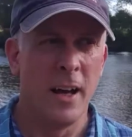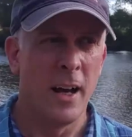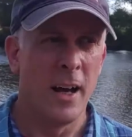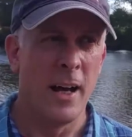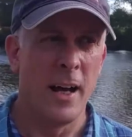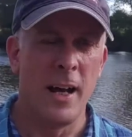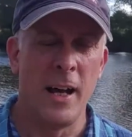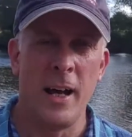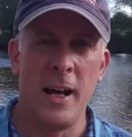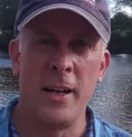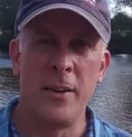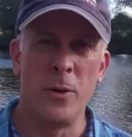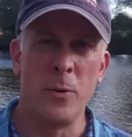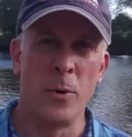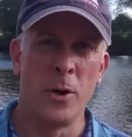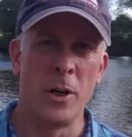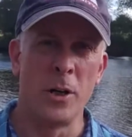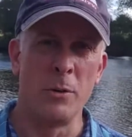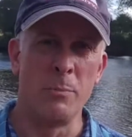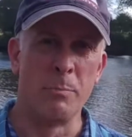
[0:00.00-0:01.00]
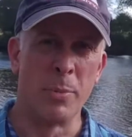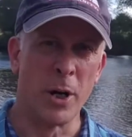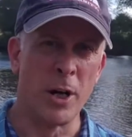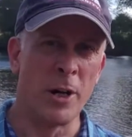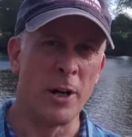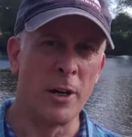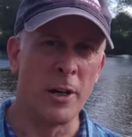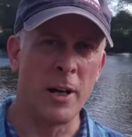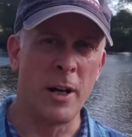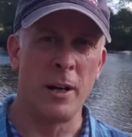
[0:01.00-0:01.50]
And the word
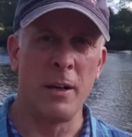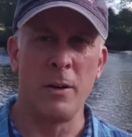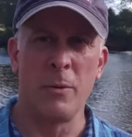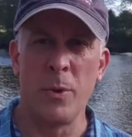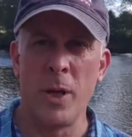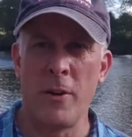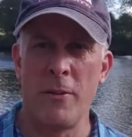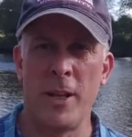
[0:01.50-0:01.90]
burg, we